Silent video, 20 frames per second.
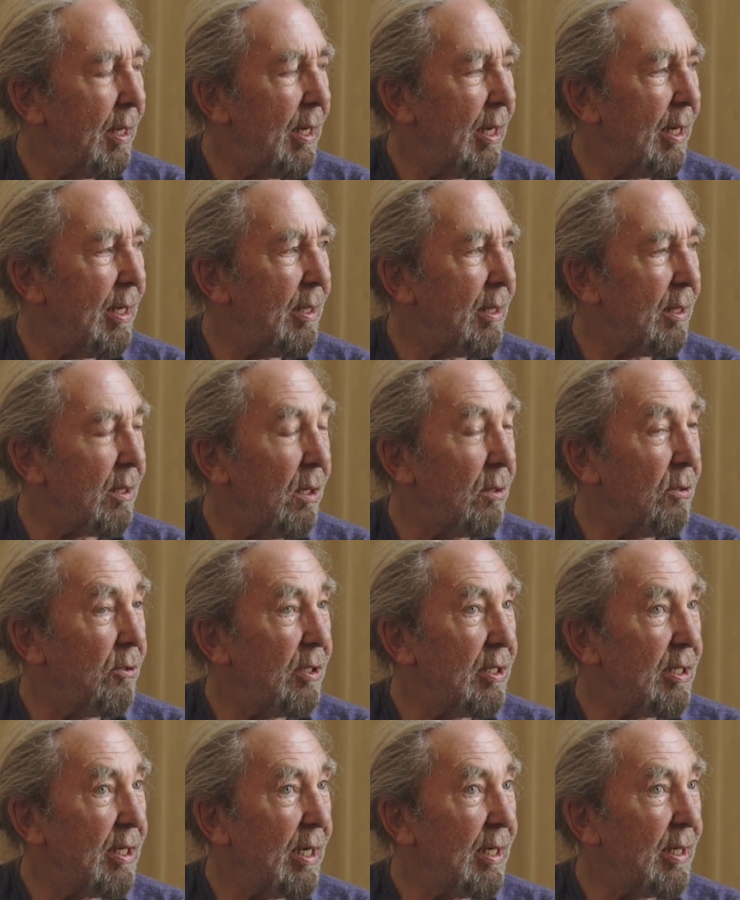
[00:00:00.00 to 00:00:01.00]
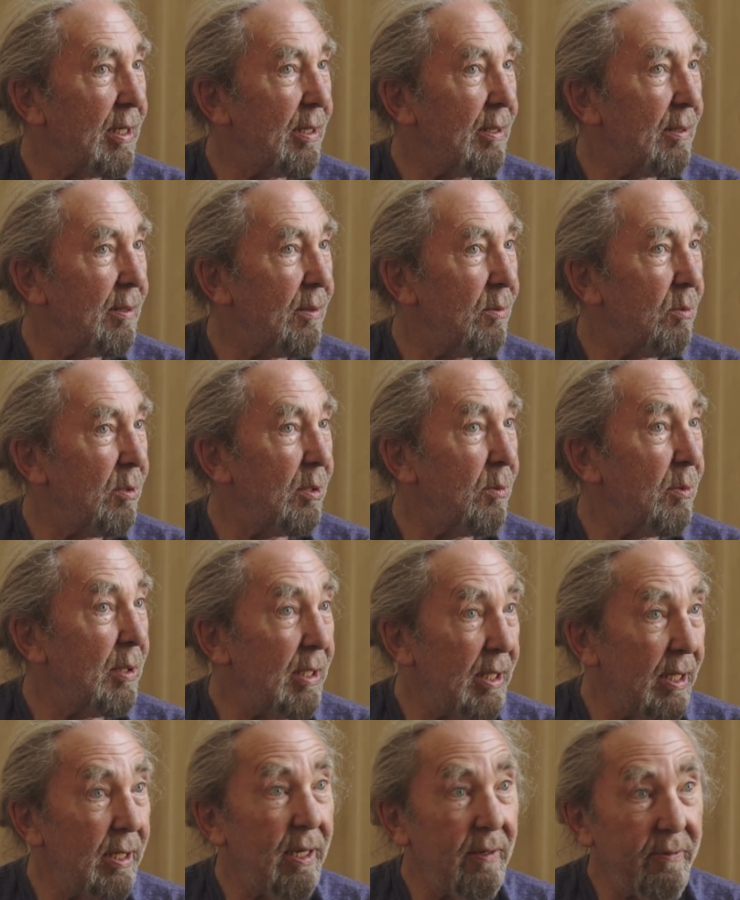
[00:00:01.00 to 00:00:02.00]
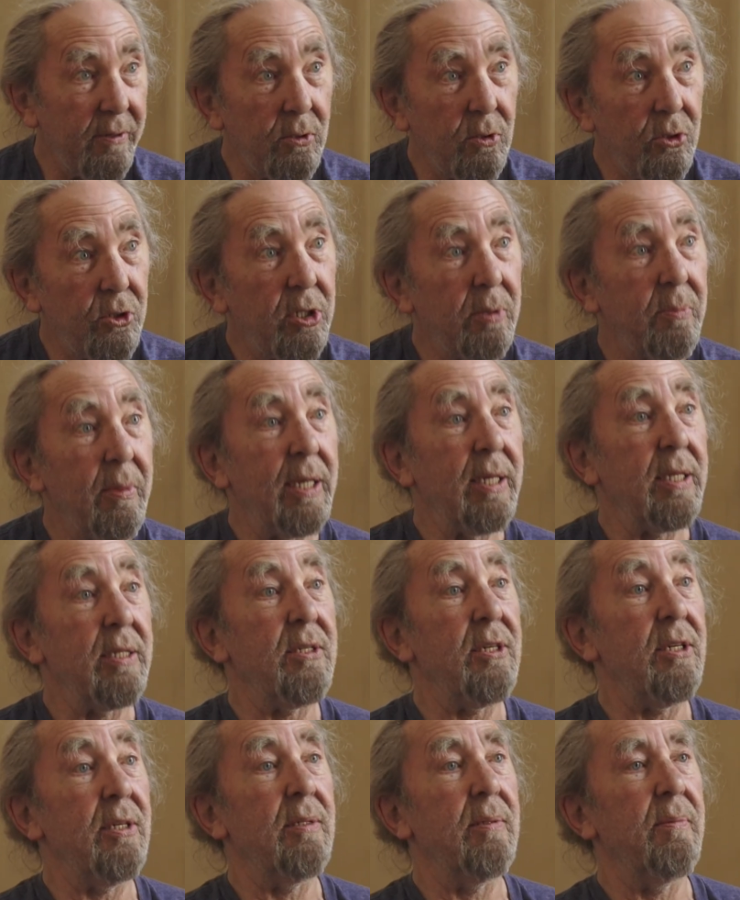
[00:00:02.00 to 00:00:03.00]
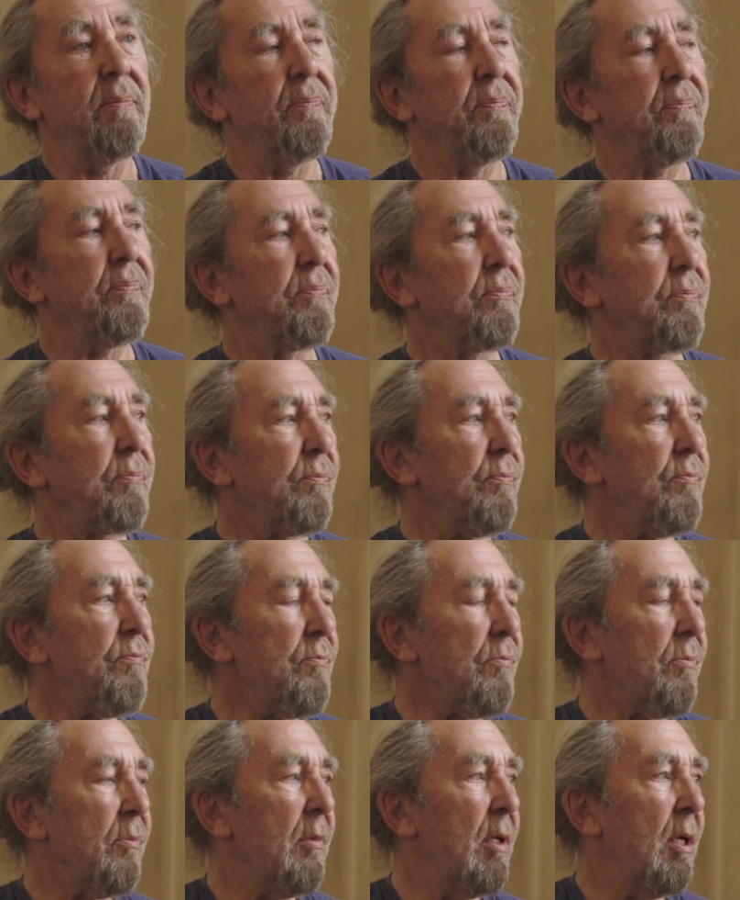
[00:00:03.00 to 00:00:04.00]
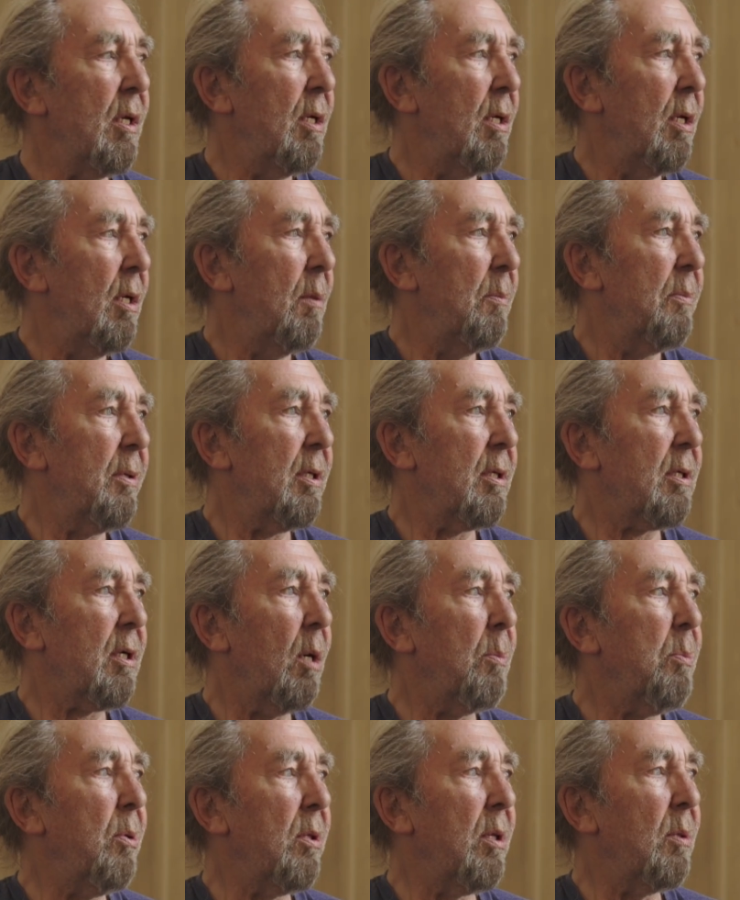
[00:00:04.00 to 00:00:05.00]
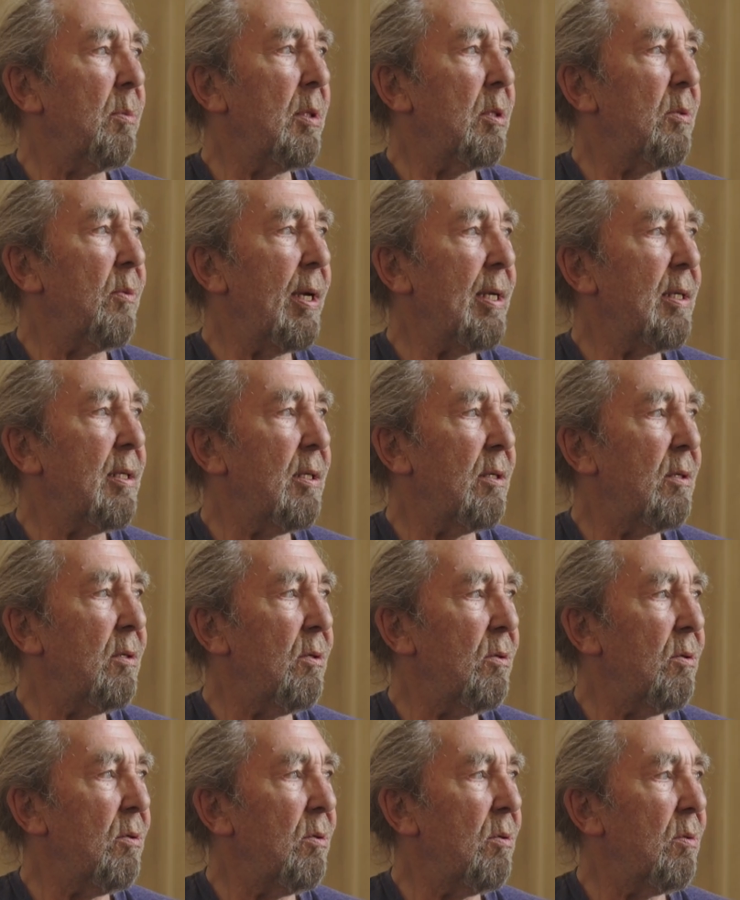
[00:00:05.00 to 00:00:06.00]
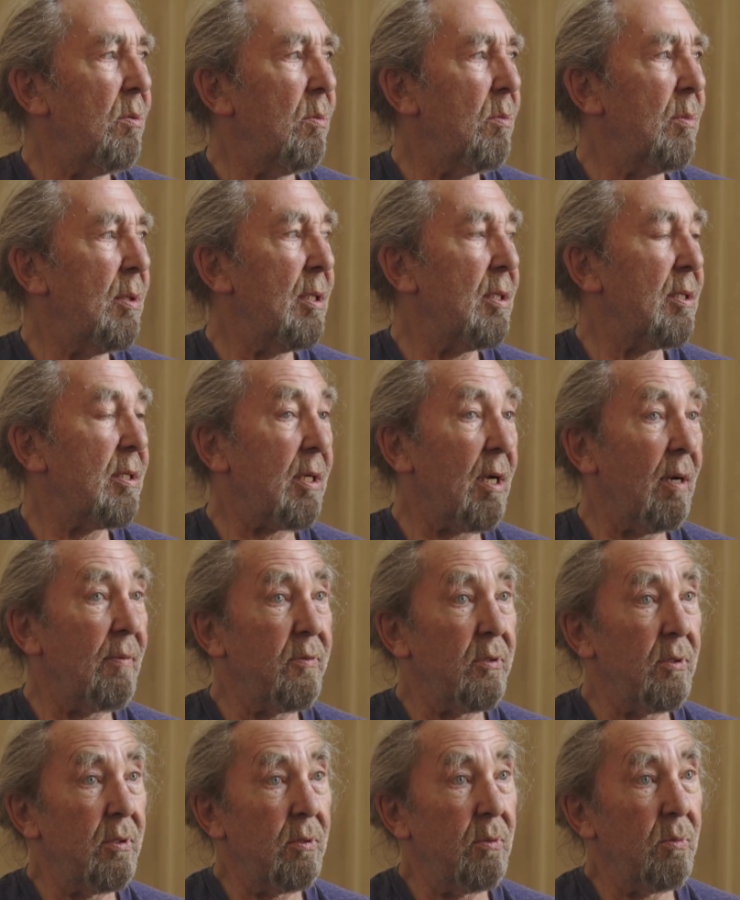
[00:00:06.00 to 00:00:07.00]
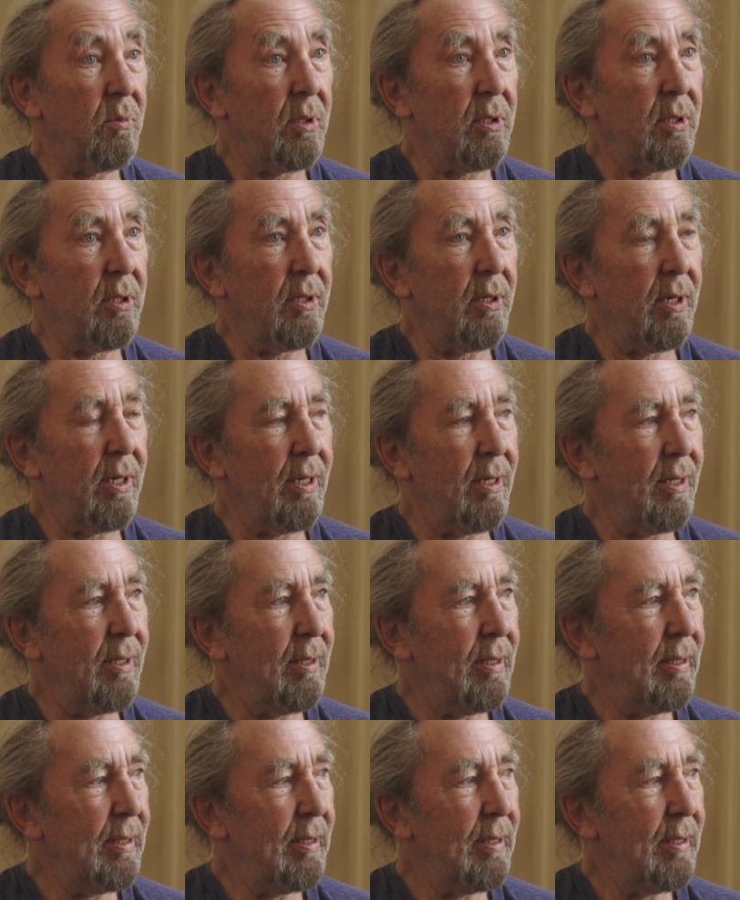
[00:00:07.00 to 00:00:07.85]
in the countryside where we did Evolution magazine. But the couple that we rented to, we discovered, were